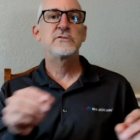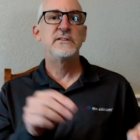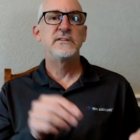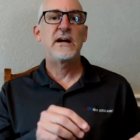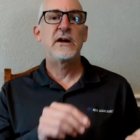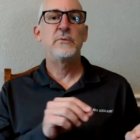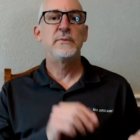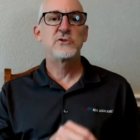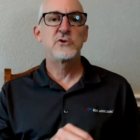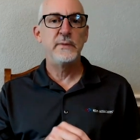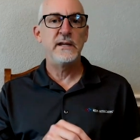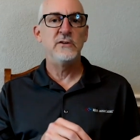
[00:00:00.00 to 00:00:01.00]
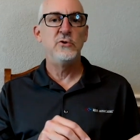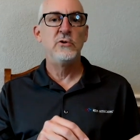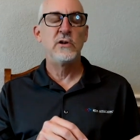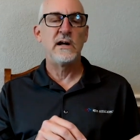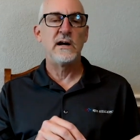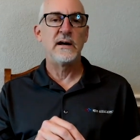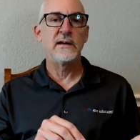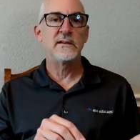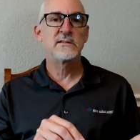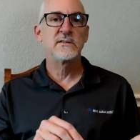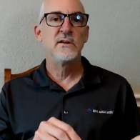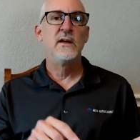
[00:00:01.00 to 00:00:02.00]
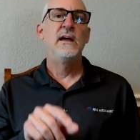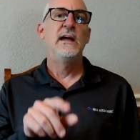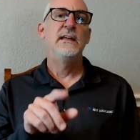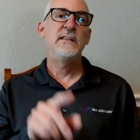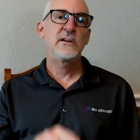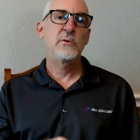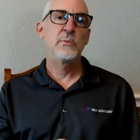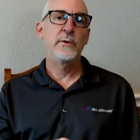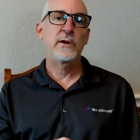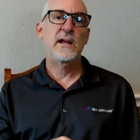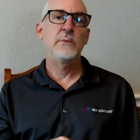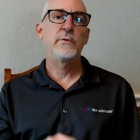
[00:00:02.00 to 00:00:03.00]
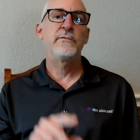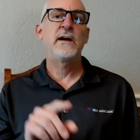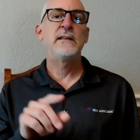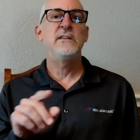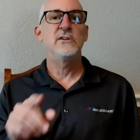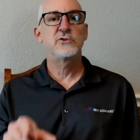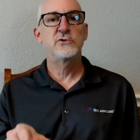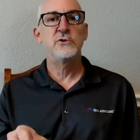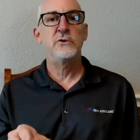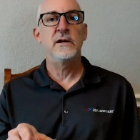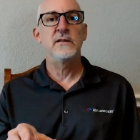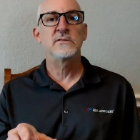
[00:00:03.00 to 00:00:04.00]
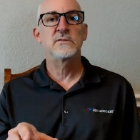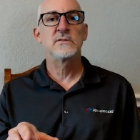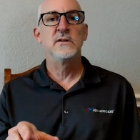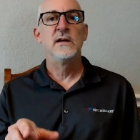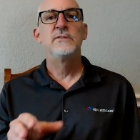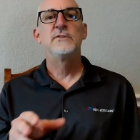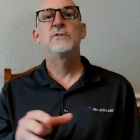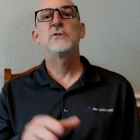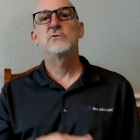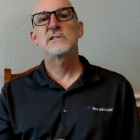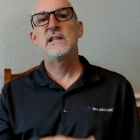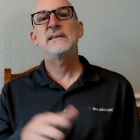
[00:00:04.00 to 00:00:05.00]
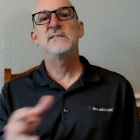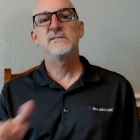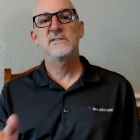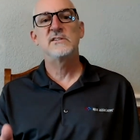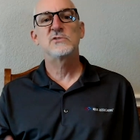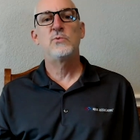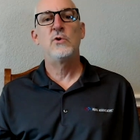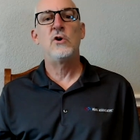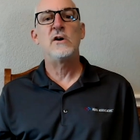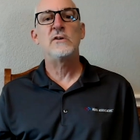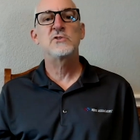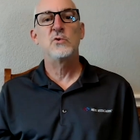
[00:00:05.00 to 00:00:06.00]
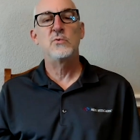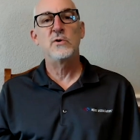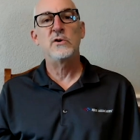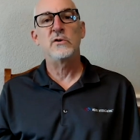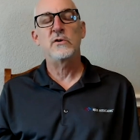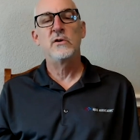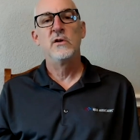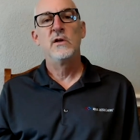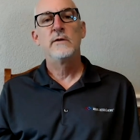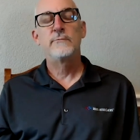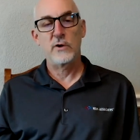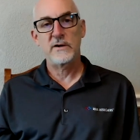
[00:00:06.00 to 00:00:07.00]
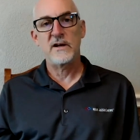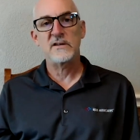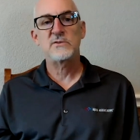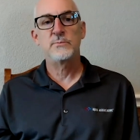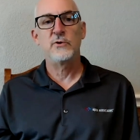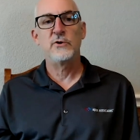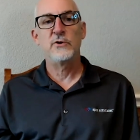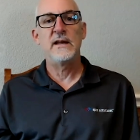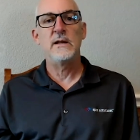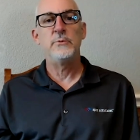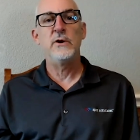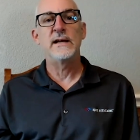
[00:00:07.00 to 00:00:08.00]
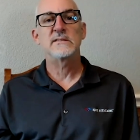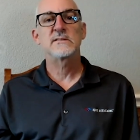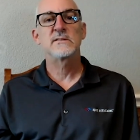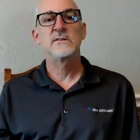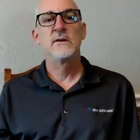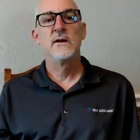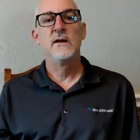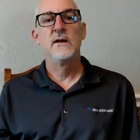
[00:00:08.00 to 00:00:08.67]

those entitlements are being utilized, and then can provide the assurance that those licenses will also work for our customer on AWS.